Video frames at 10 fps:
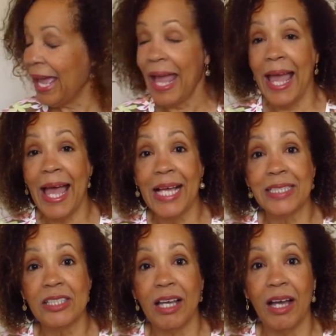
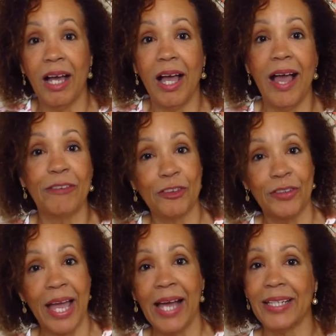And after
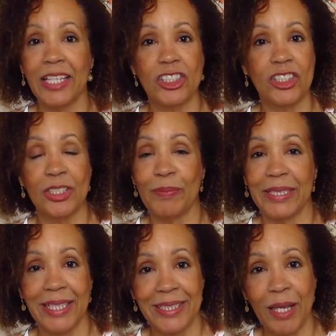that, I just did
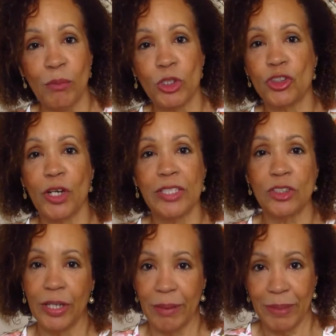my daytime
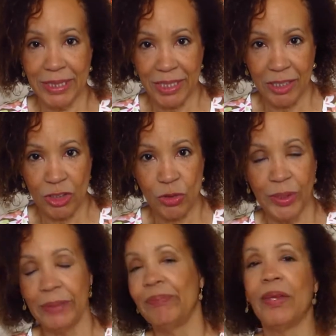moisturizer and my
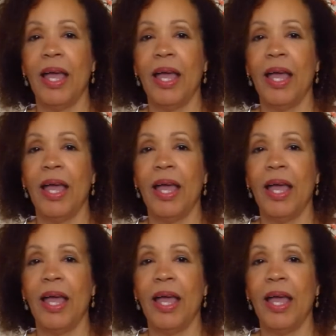sunscreen.